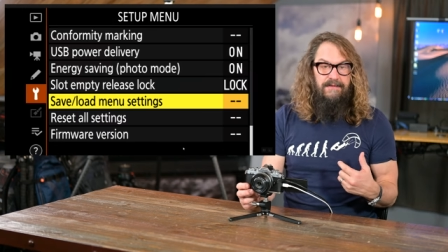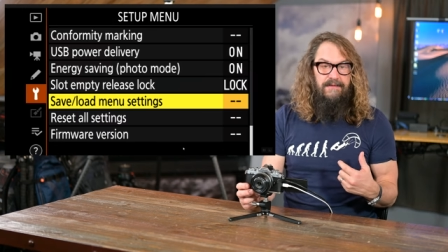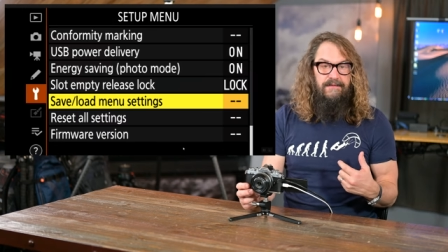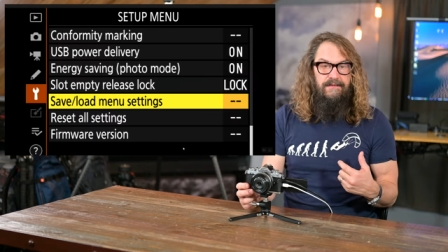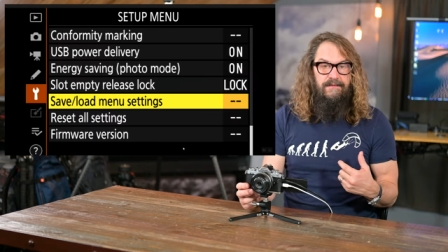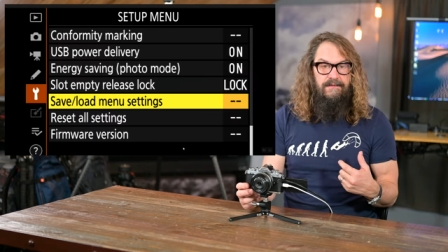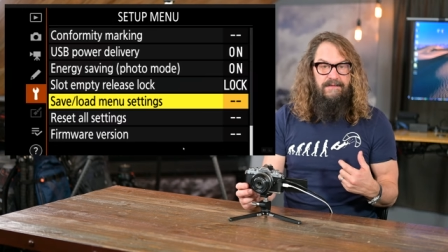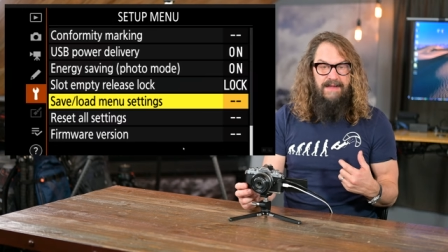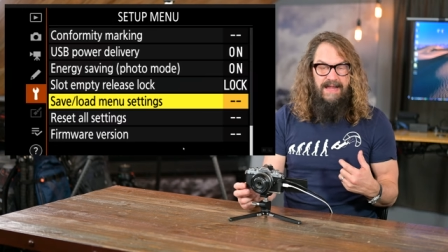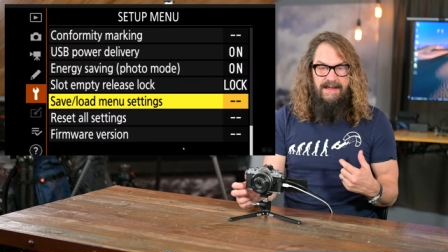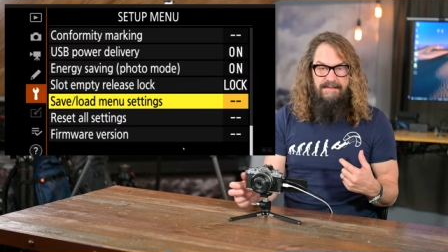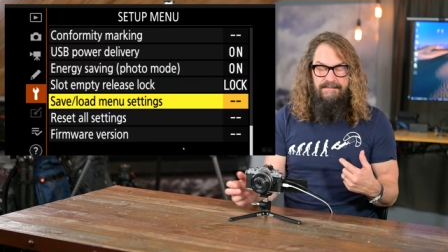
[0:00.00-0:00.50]

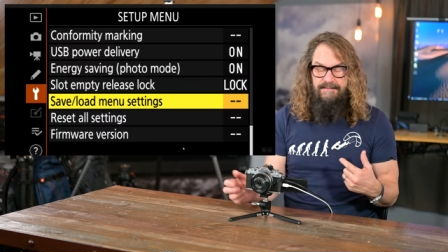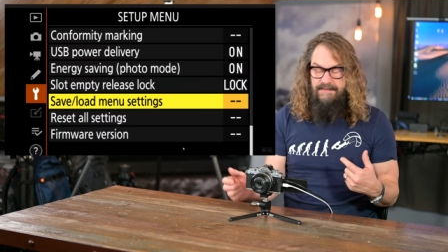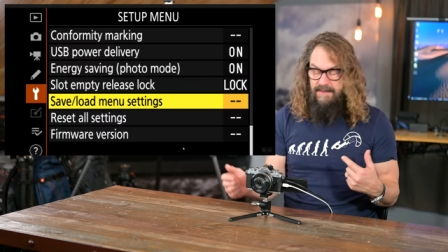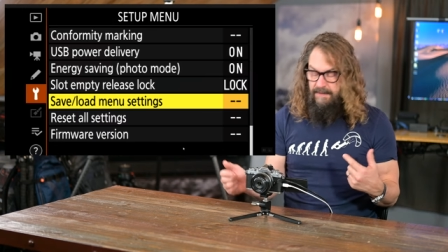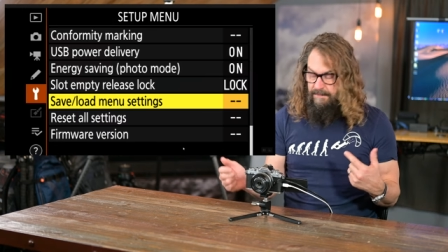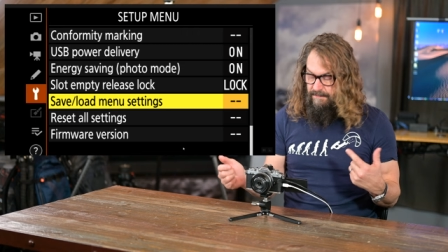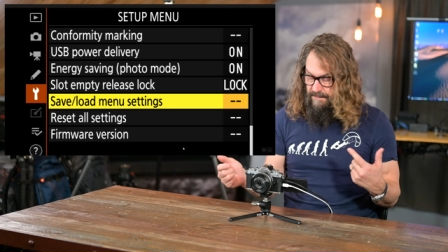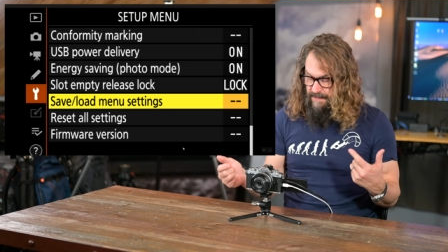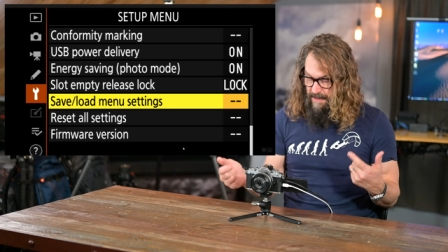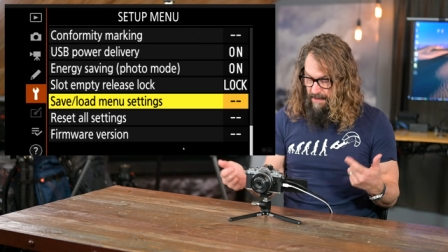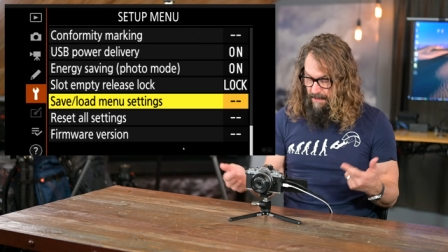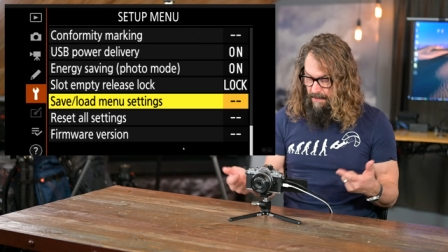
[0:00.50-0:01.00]
just saved
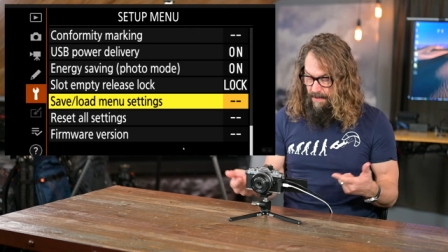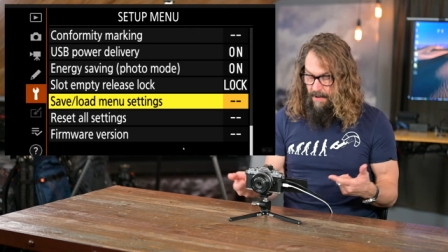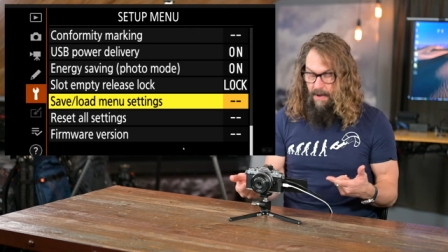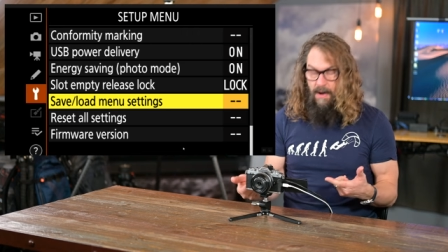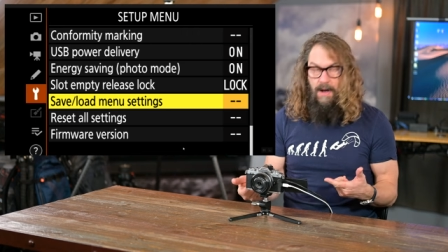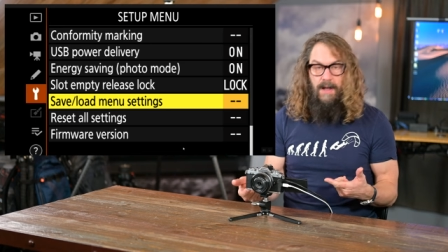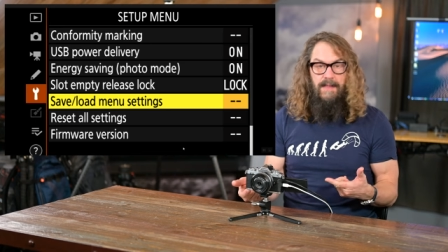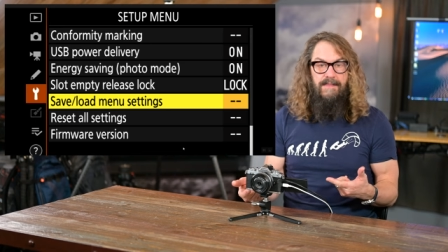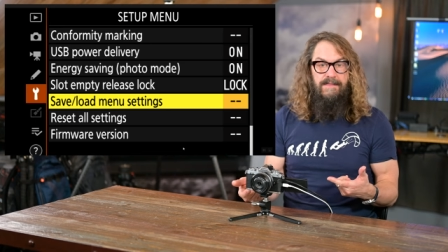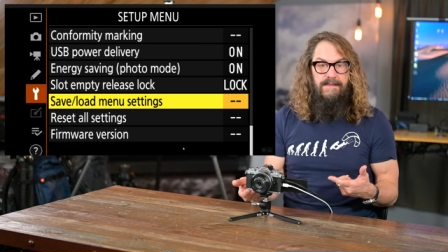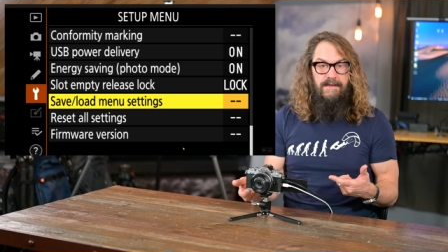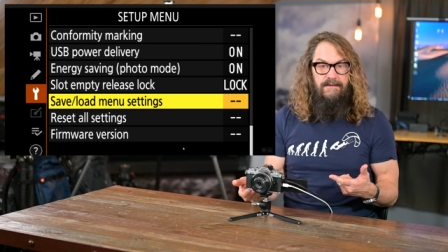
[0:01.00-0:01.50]
them. They're
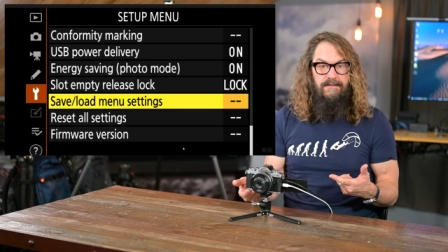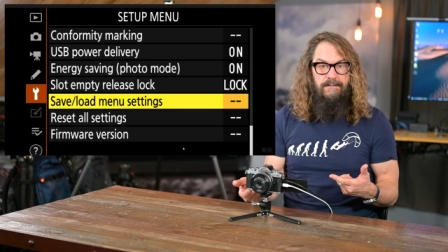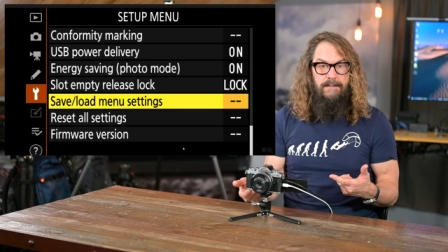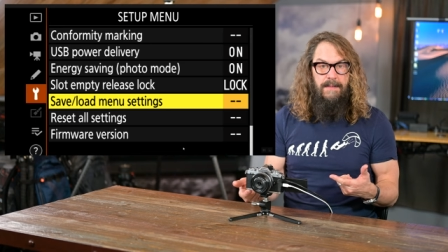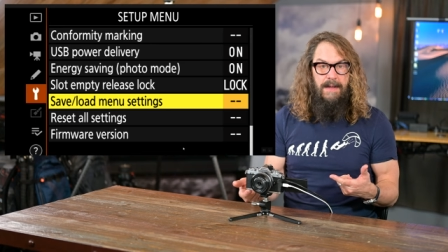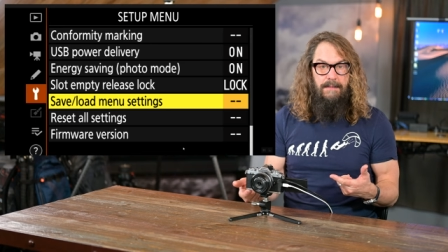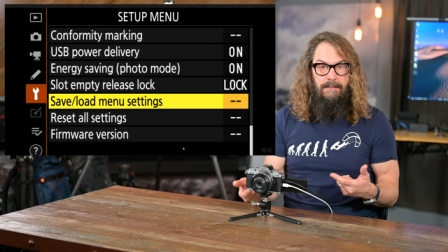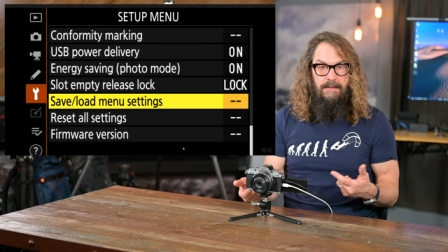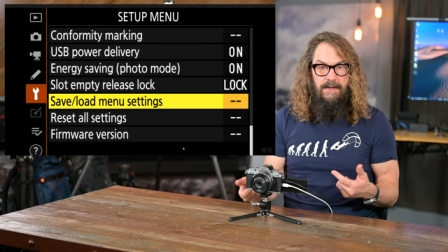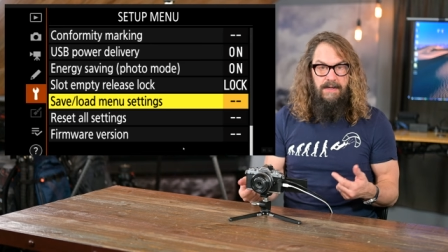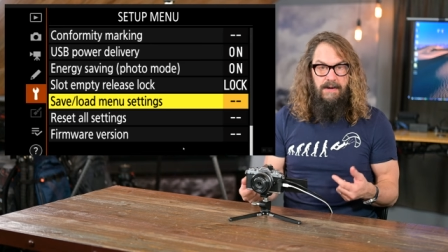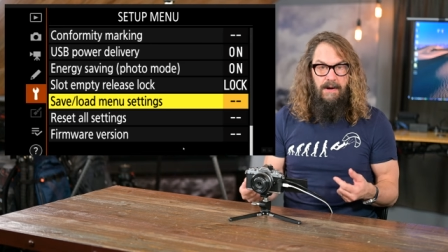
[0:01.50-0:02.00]
on this
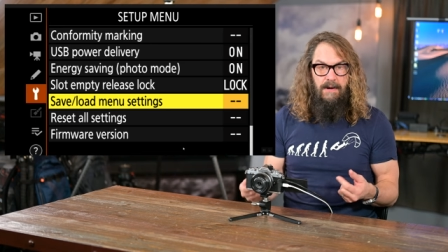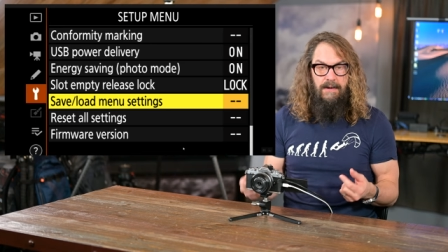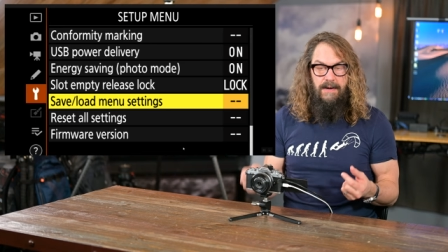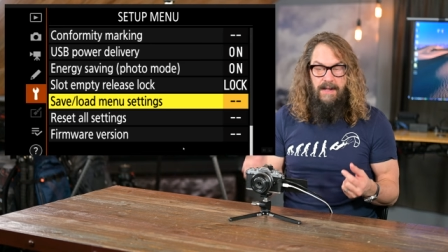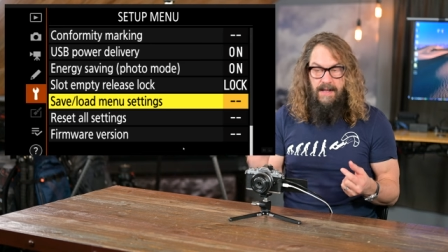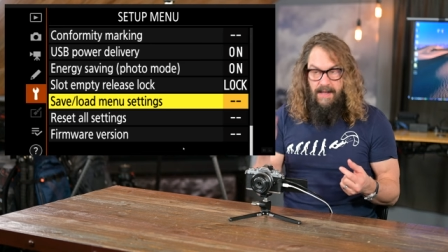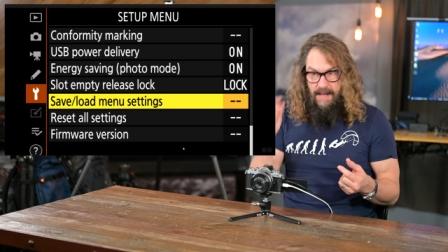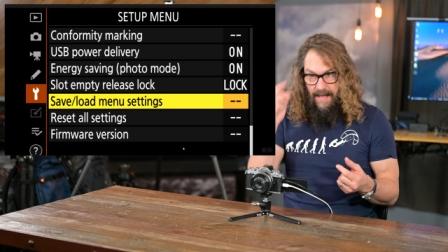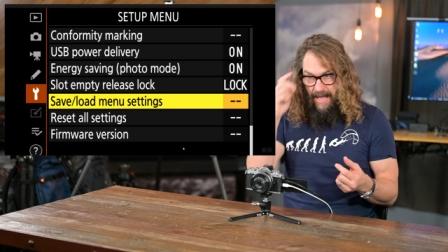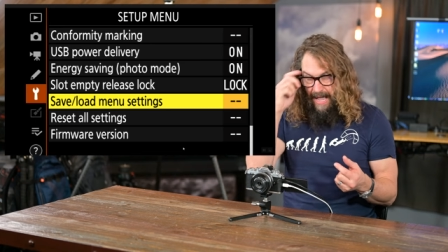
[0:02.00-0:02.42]
memory card.